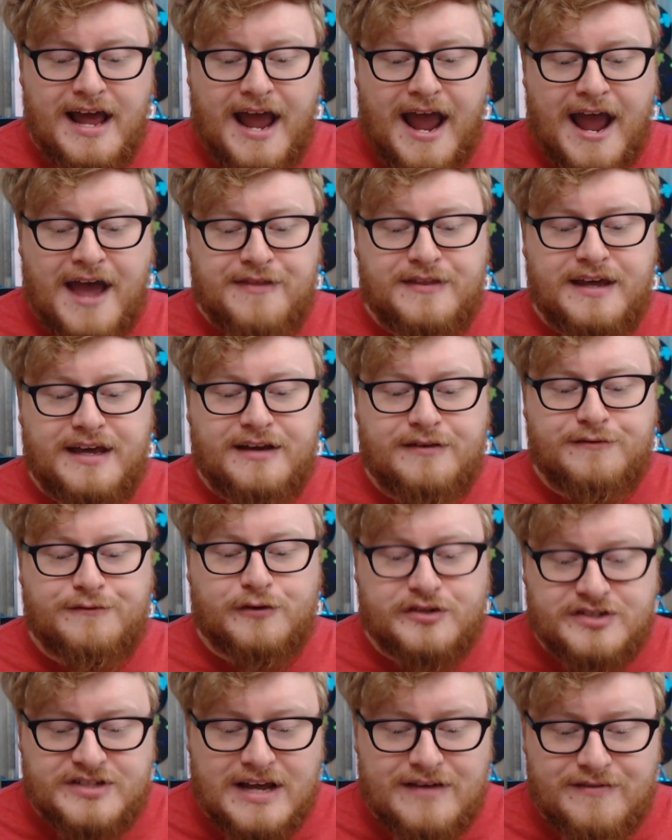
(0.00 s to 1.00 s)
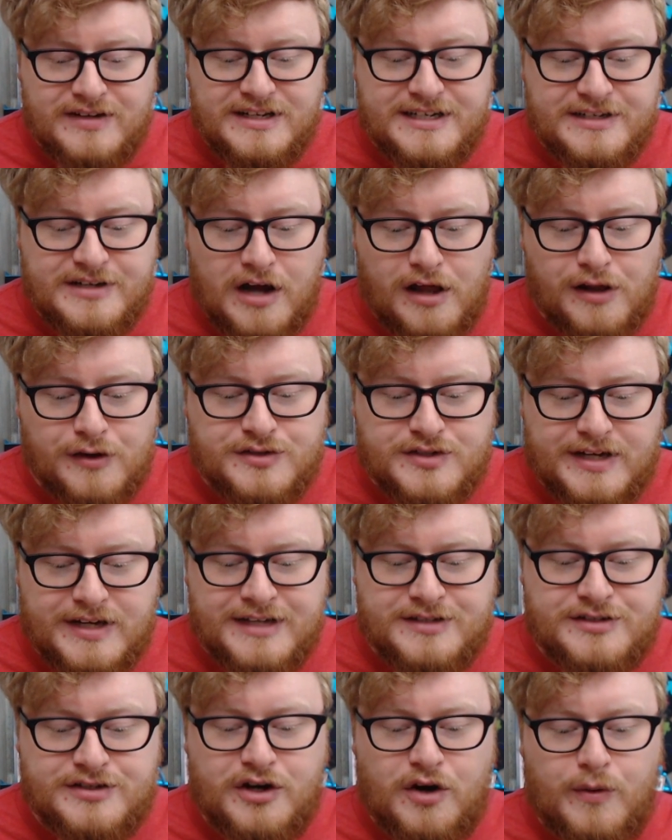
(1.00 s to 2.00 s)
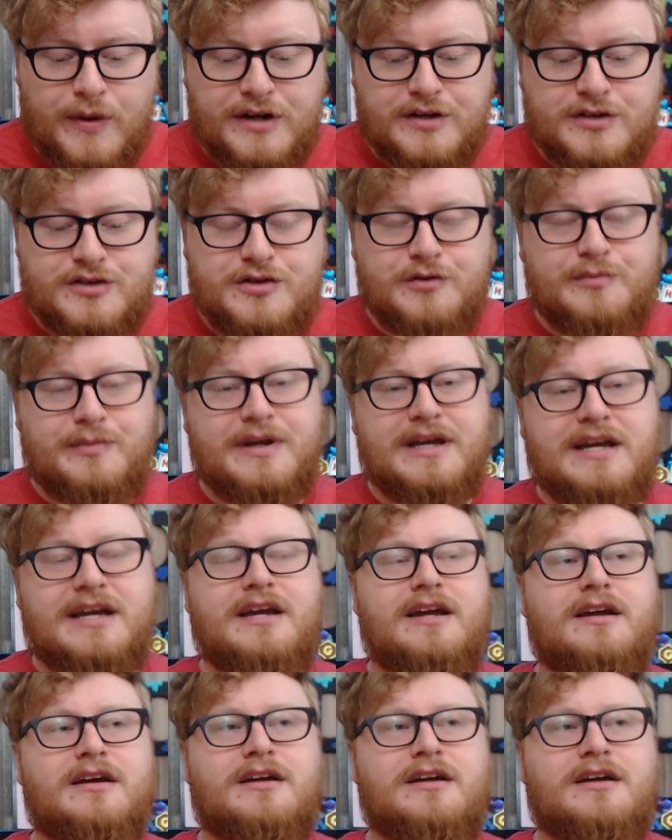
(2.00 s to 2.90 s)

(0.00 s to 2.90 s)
and then for $70 it's going to be